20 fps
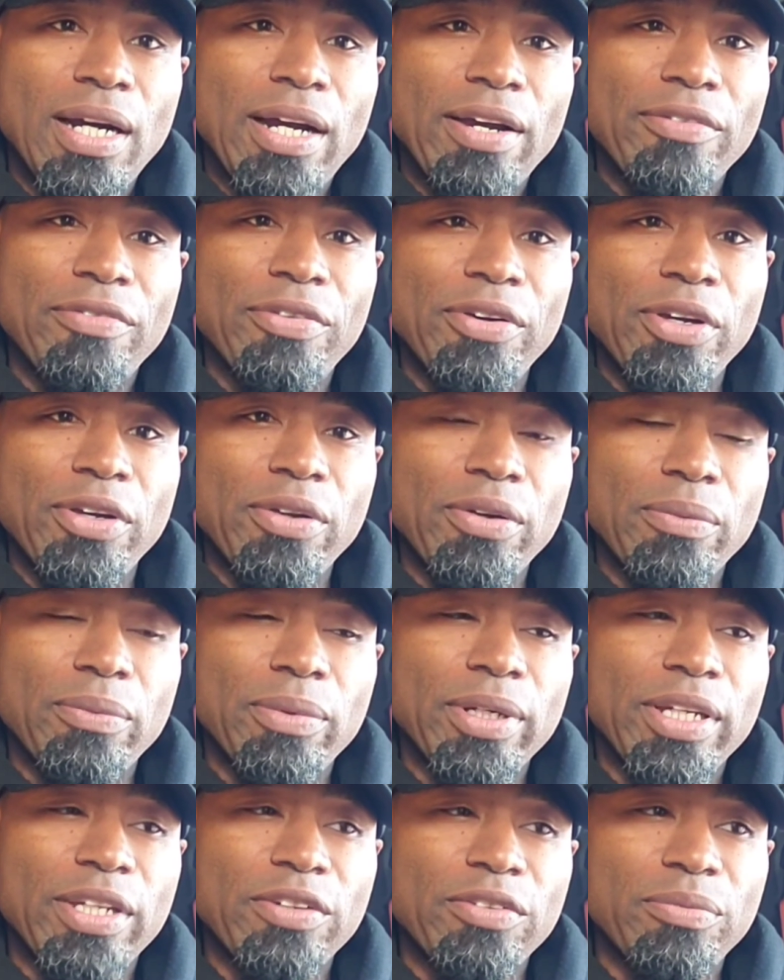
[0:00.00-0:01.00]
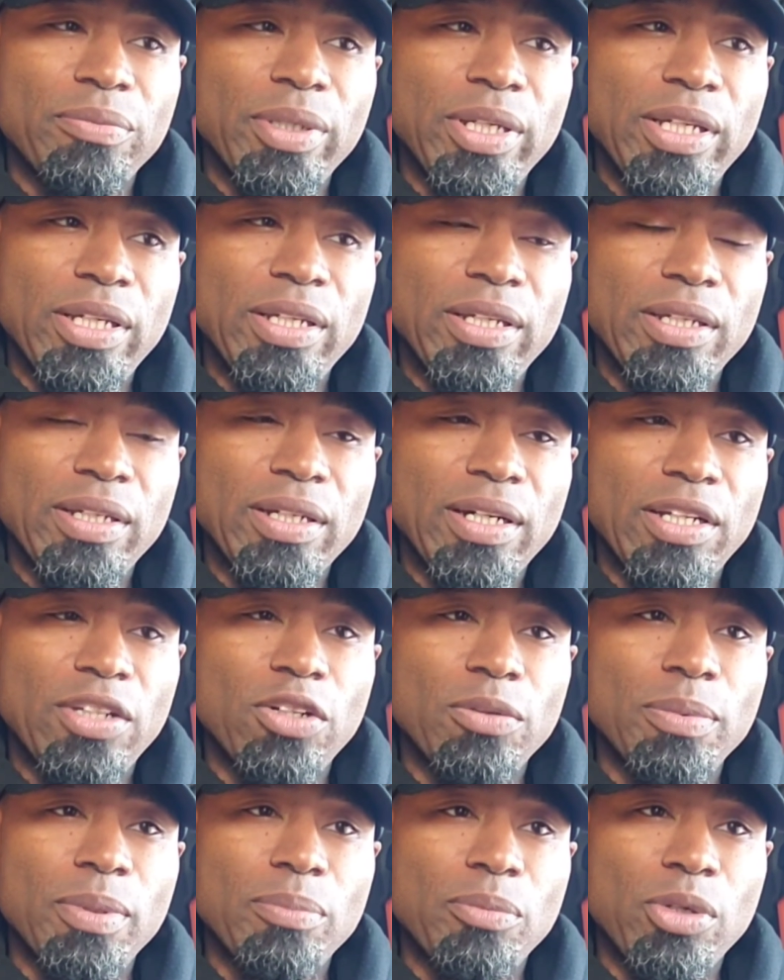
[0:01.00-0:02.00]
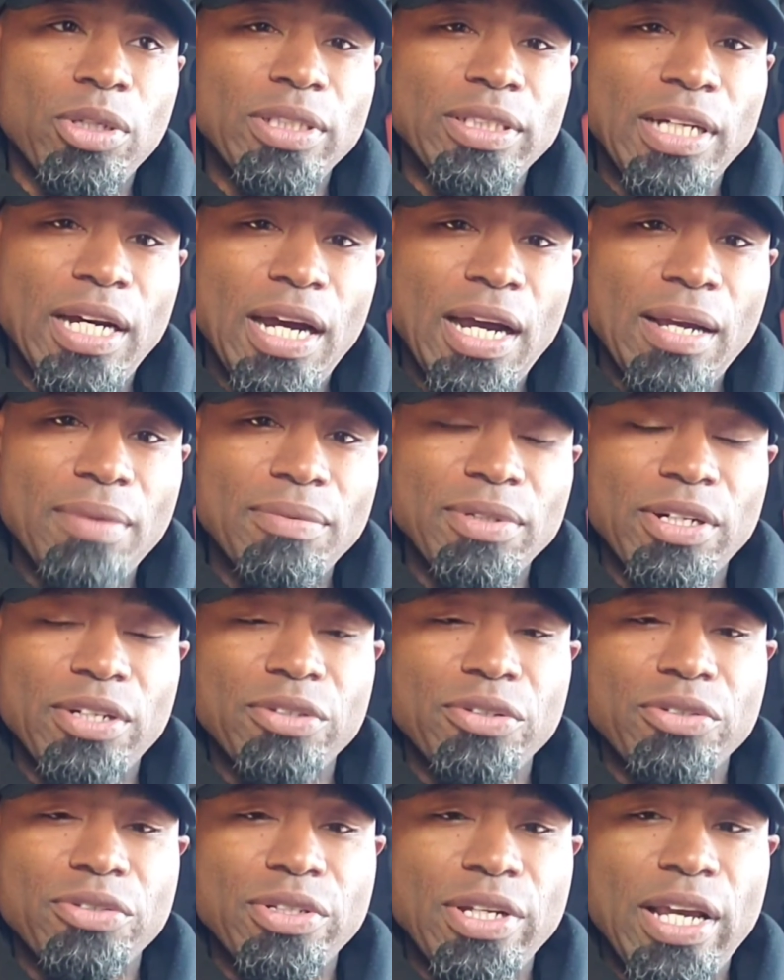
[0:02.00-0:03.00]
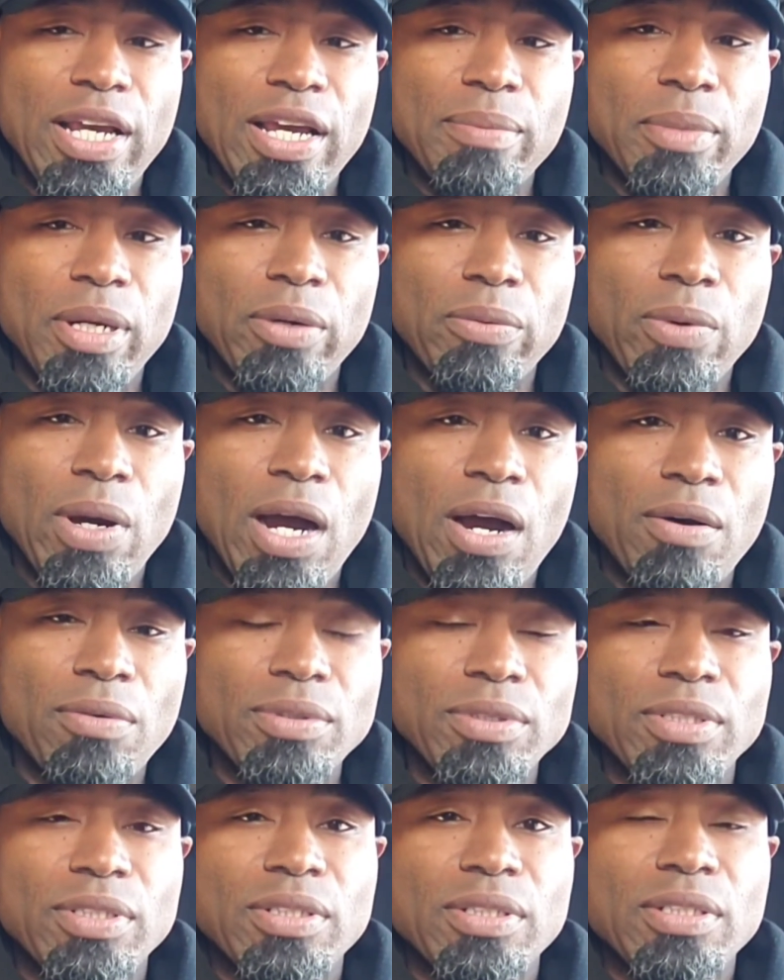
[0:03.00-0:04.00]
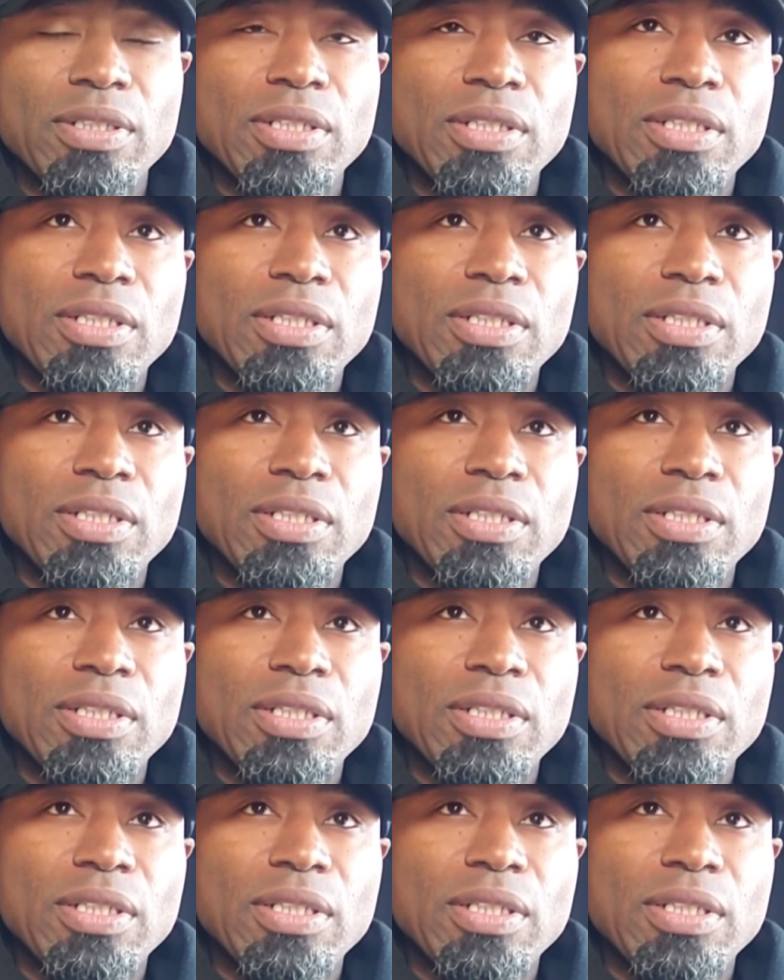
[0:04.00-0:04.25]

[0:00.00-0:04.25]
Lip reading: I figured would give me a little bit more time to understand my routes.